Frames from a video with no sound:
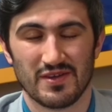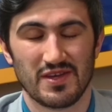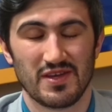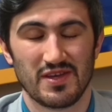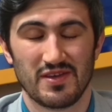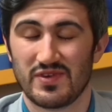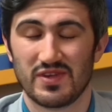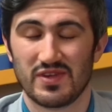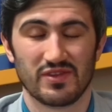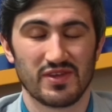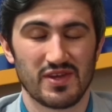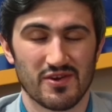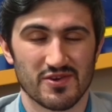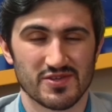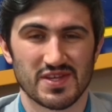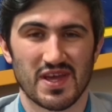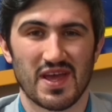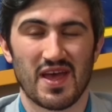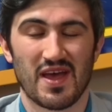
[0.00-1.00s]
EV
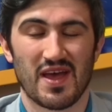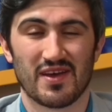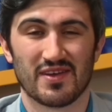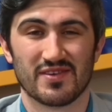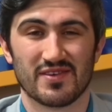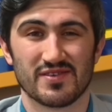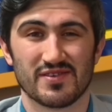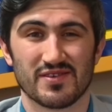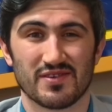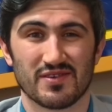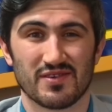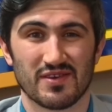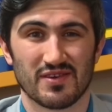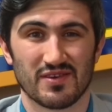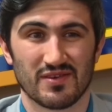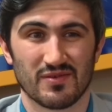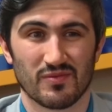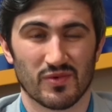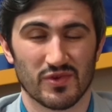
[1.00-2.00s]
leaders and
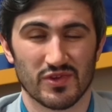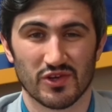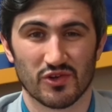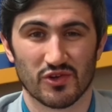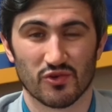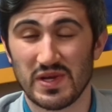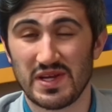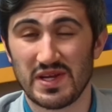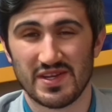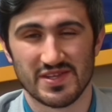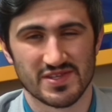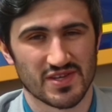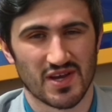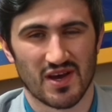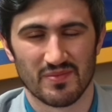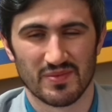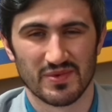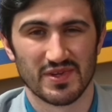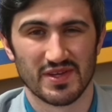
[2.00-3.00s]
one of the greenest
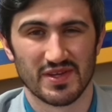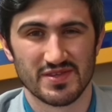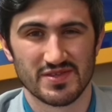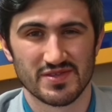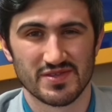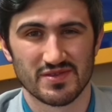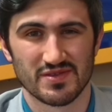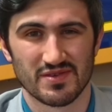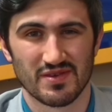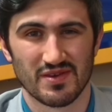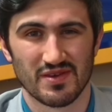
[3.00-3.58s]
companies,